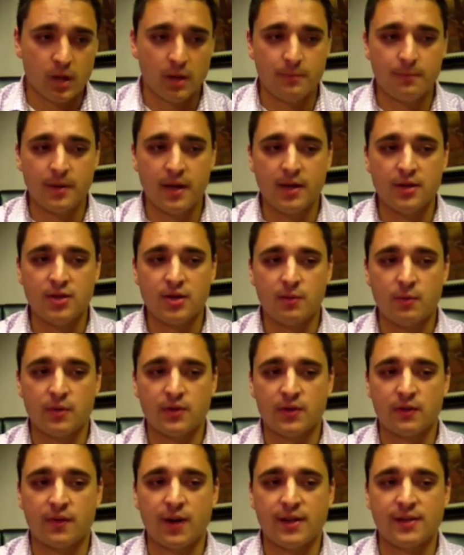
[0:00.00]
Patient
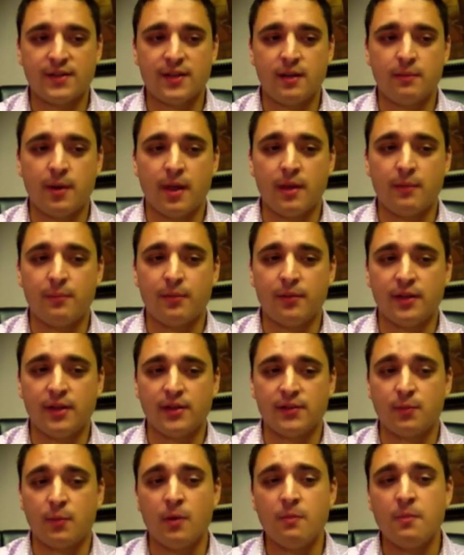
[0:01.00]
was arrested by the
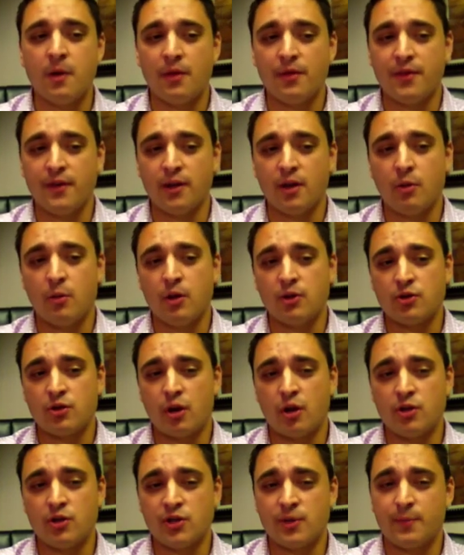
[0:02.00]
police 1 month ago on
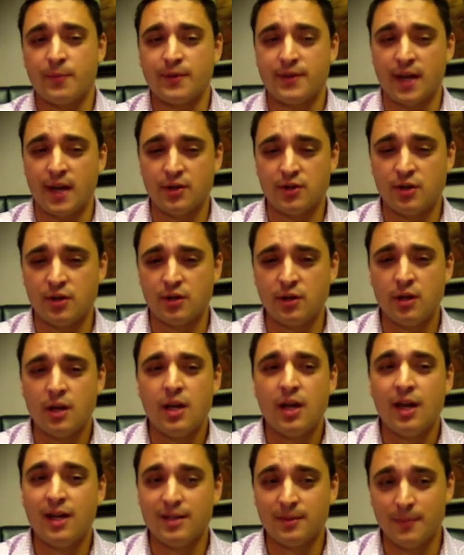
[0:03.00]
charges of possession
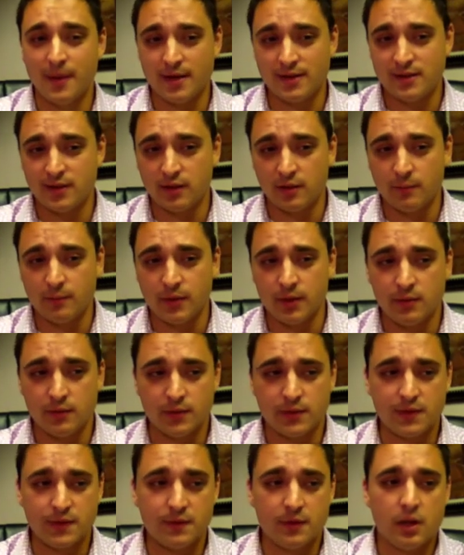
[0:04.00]
and domestic
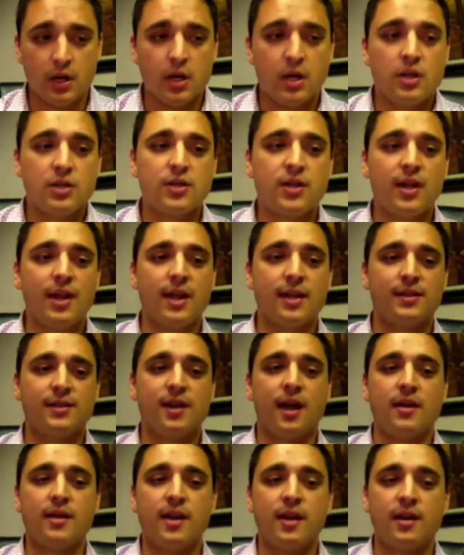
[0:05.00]
abuse. She has
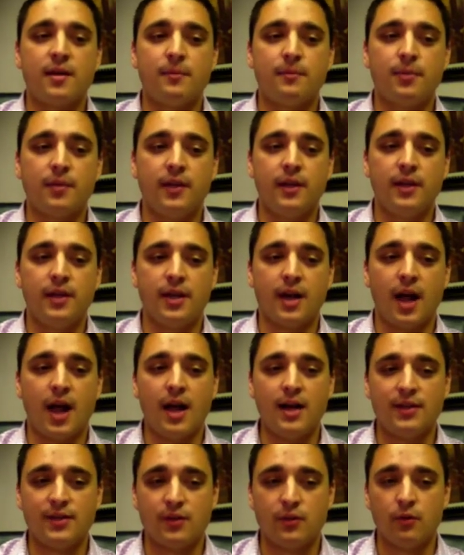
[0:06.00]
not yet completed
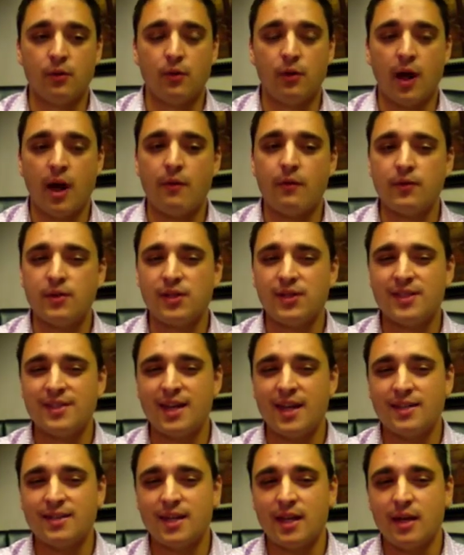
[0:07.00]
high school. However, she
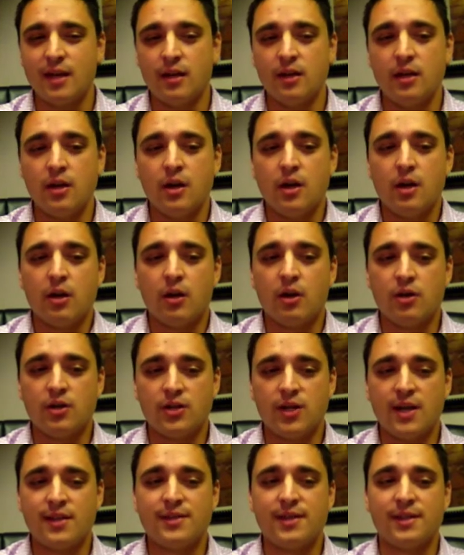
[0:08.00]
states that
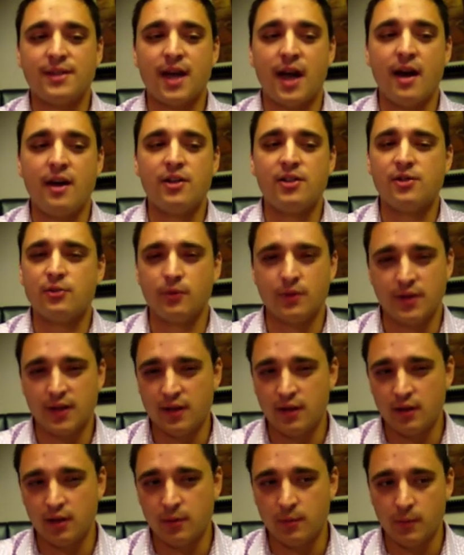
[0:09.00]
she has desires to
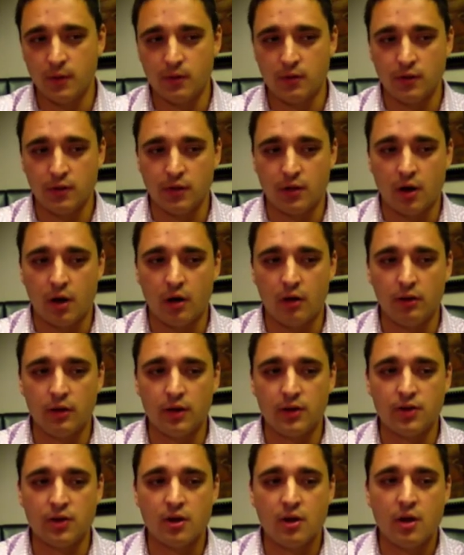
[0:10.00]
attend a community
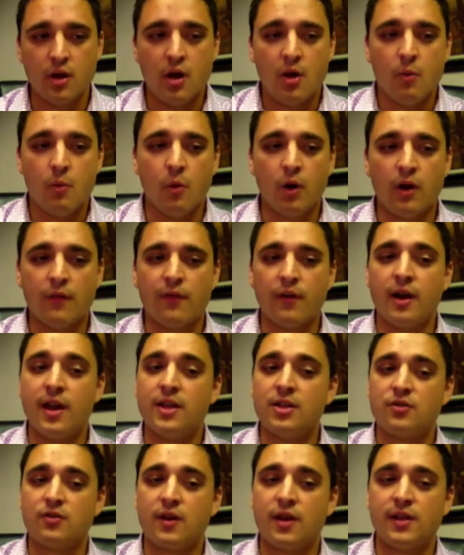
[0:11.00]
college. One of her
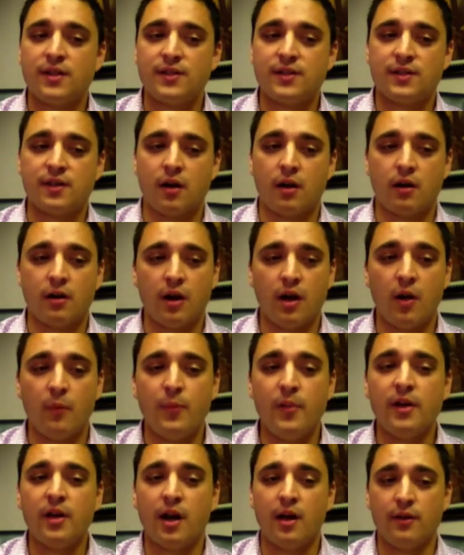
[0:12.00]
interests are
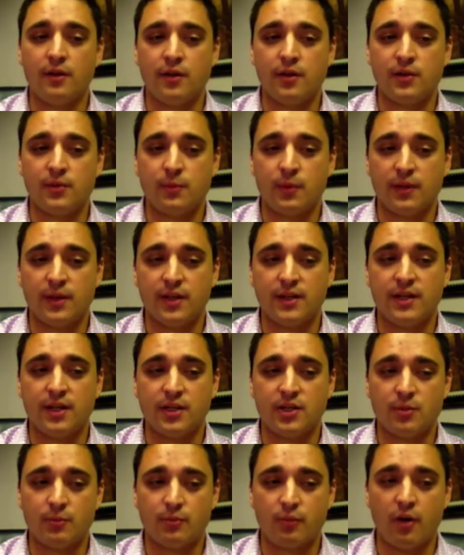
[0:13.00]
helping others with
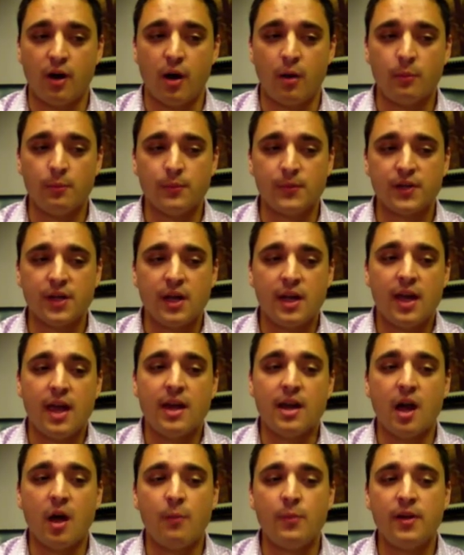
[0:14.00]
addiction problems
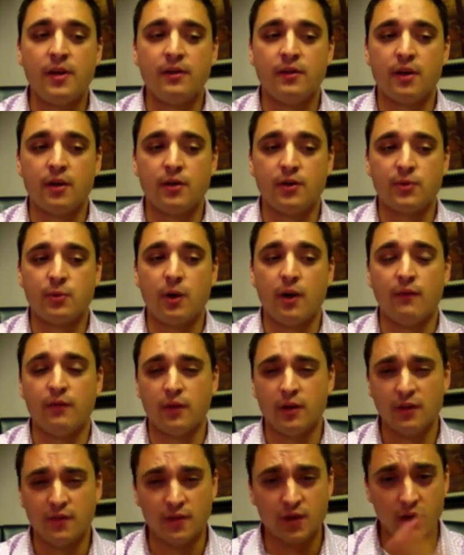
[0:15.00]
and helping those who have
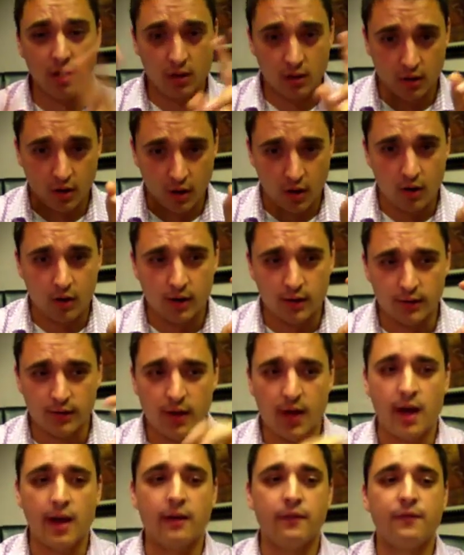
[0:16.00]
lived a hard
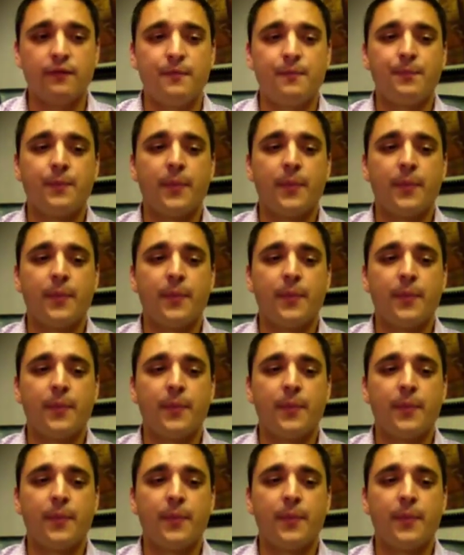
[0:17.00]
life.